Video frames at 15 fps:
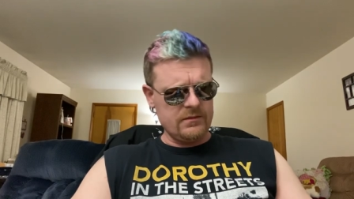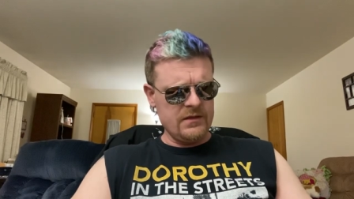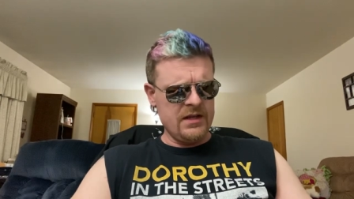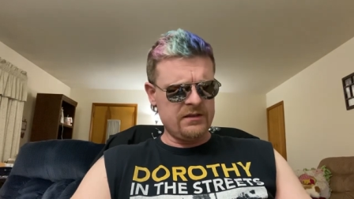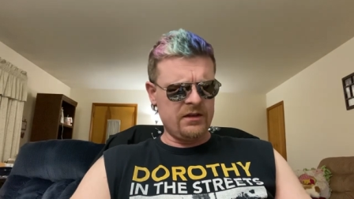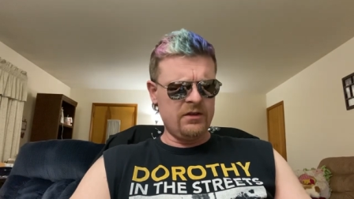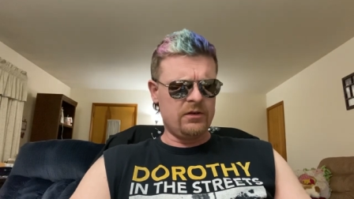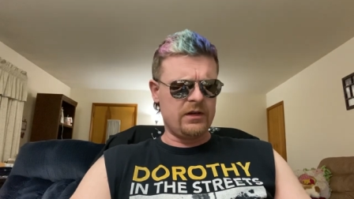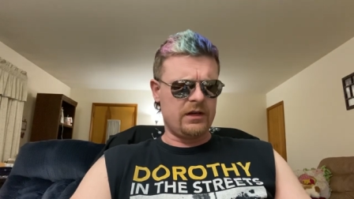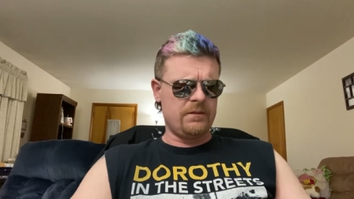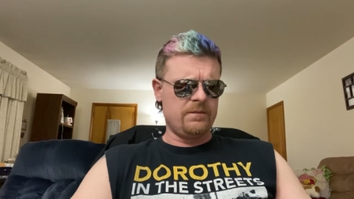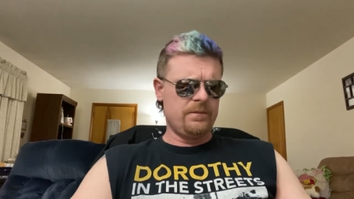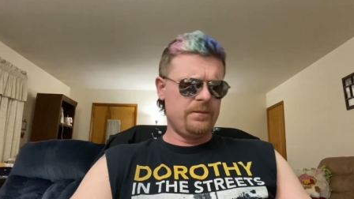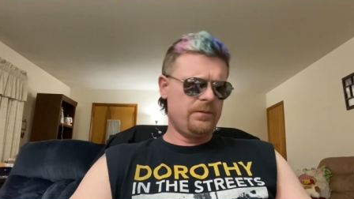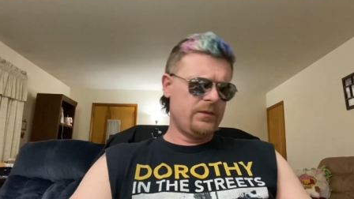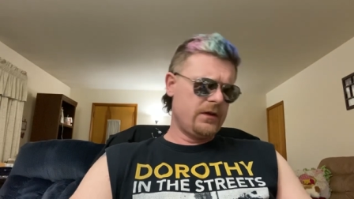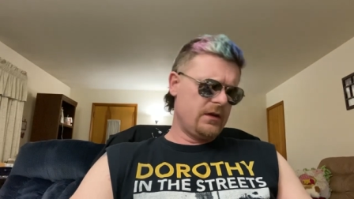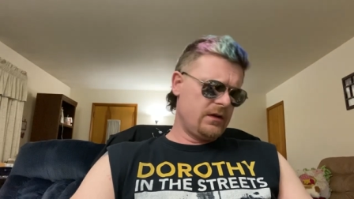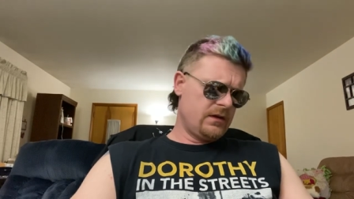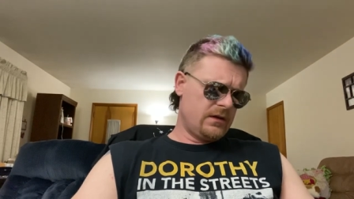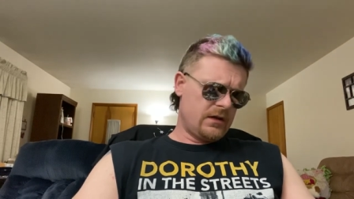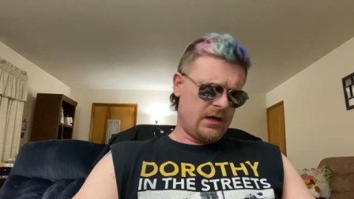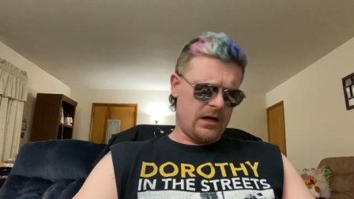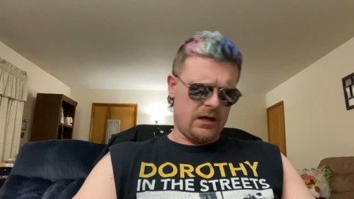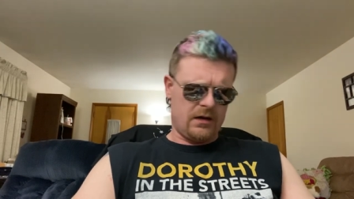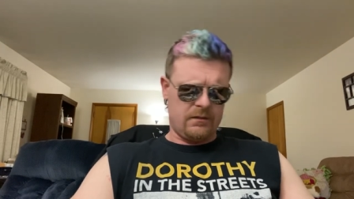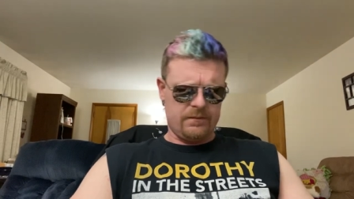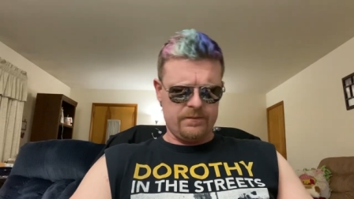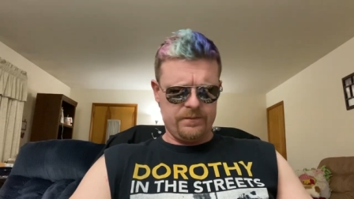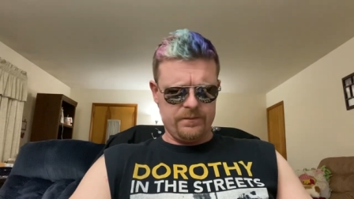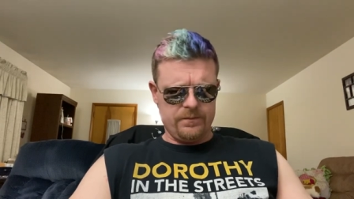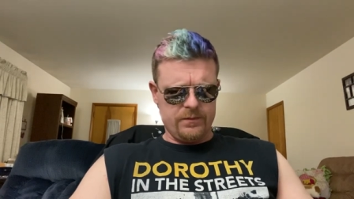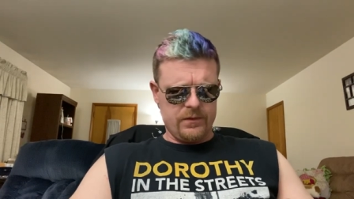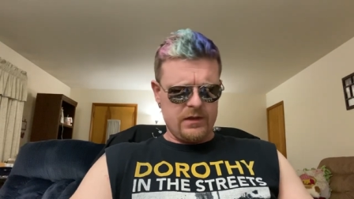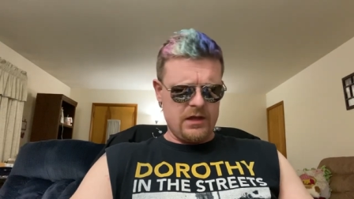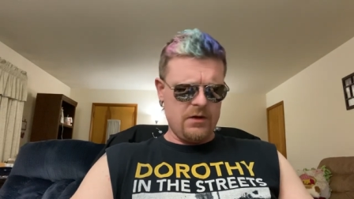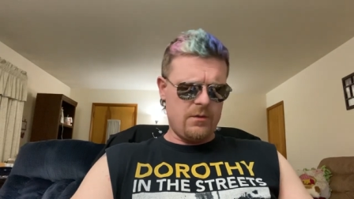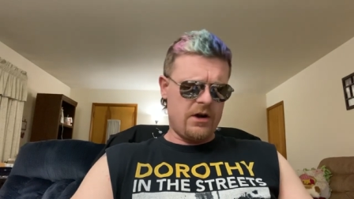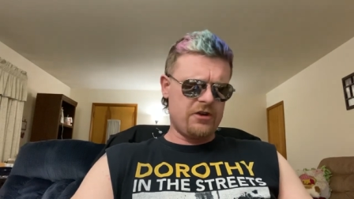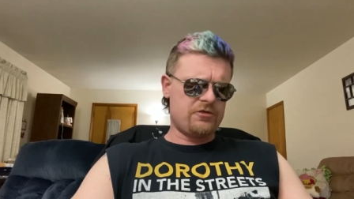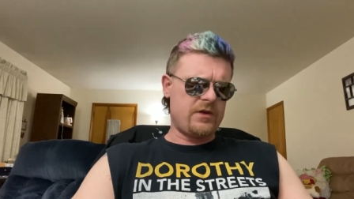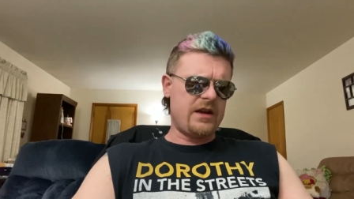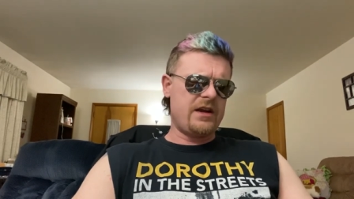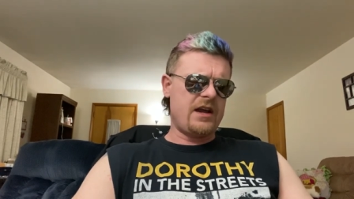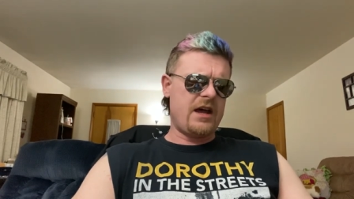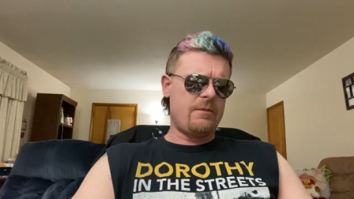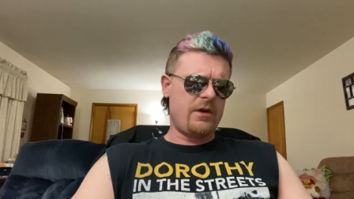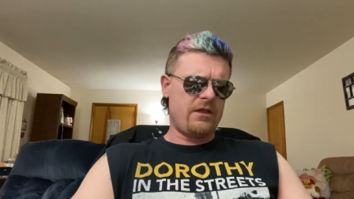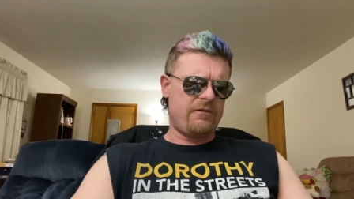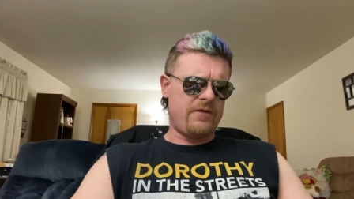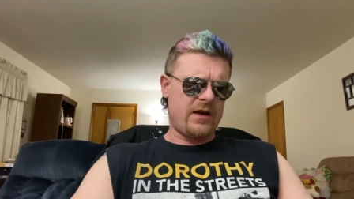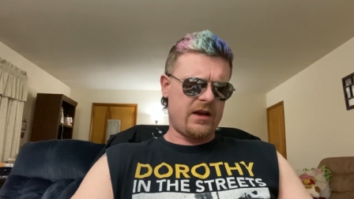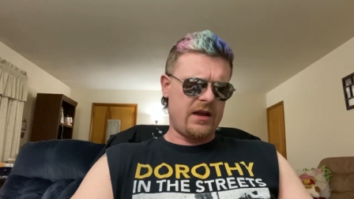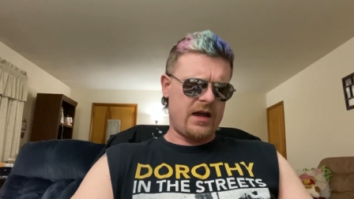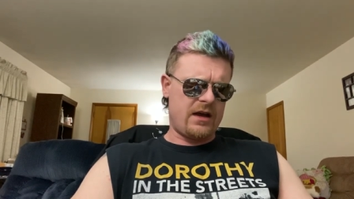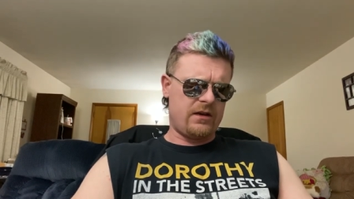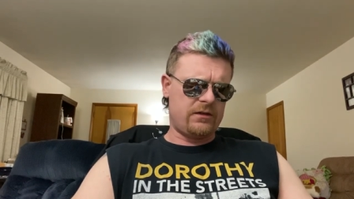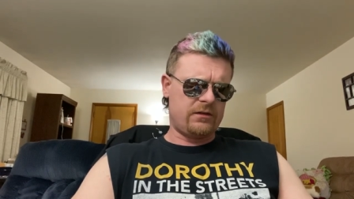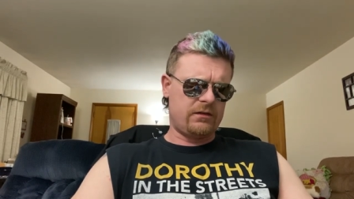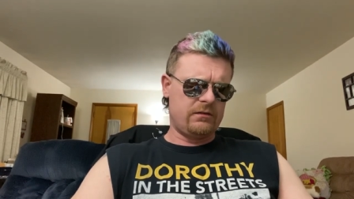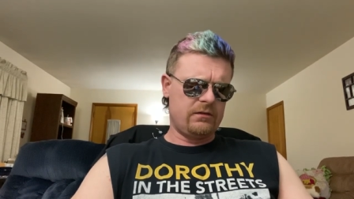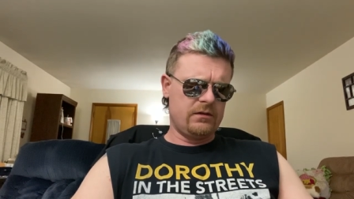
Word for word: It's annoying. Um, you march right in that motherfucking house,